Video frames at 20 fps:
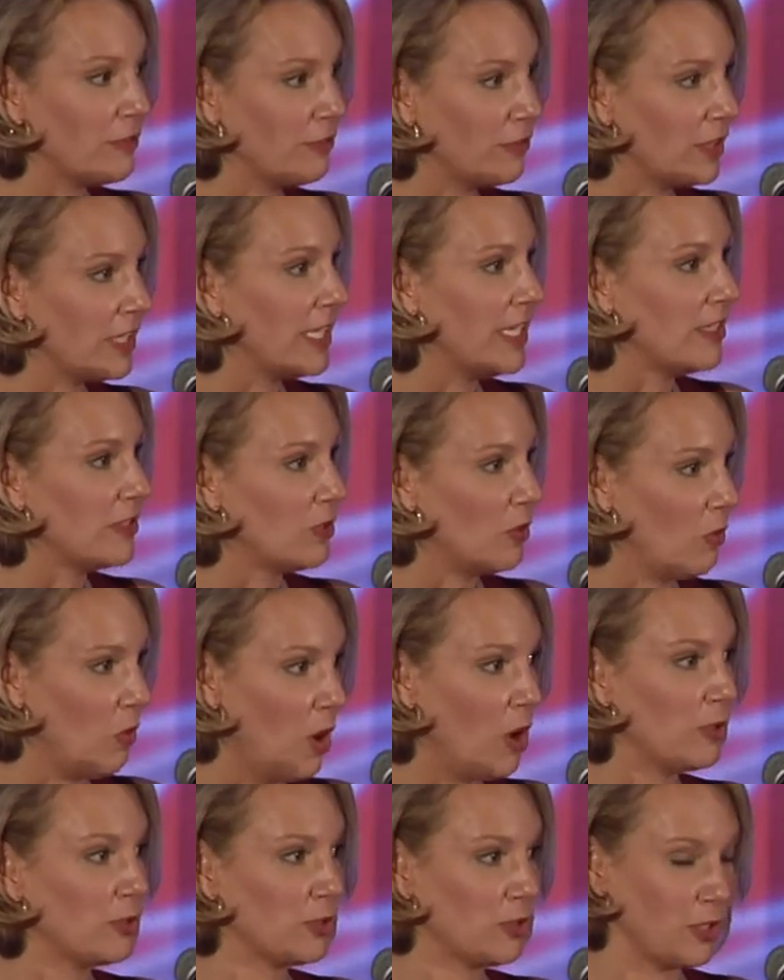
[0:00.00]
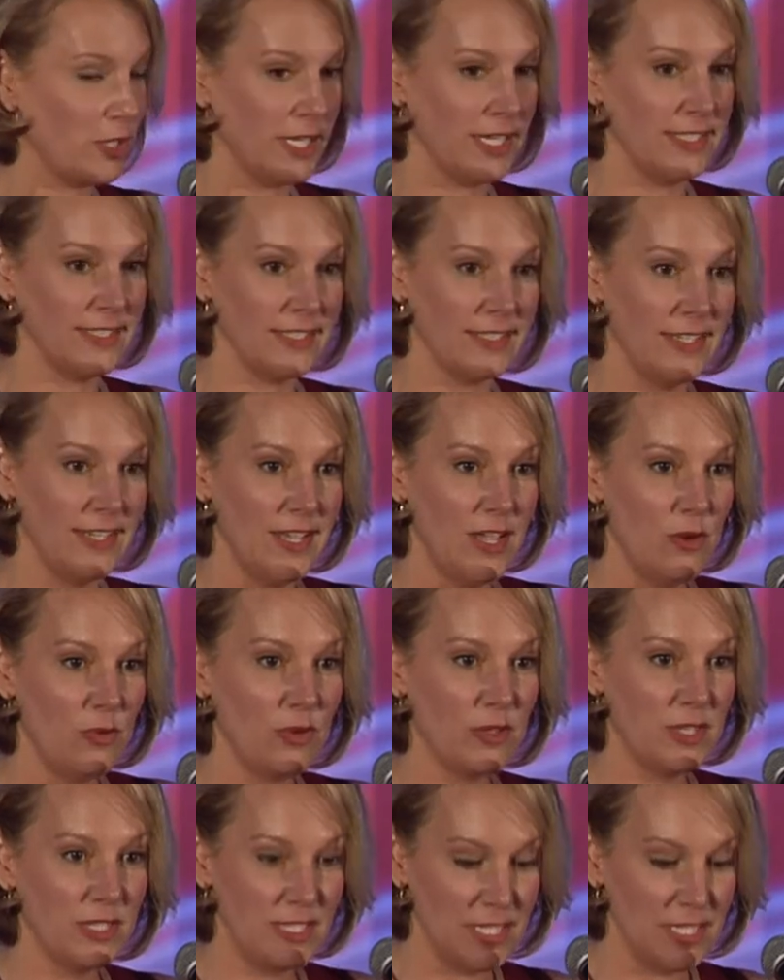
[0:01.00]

Fleet to Wall Street, with a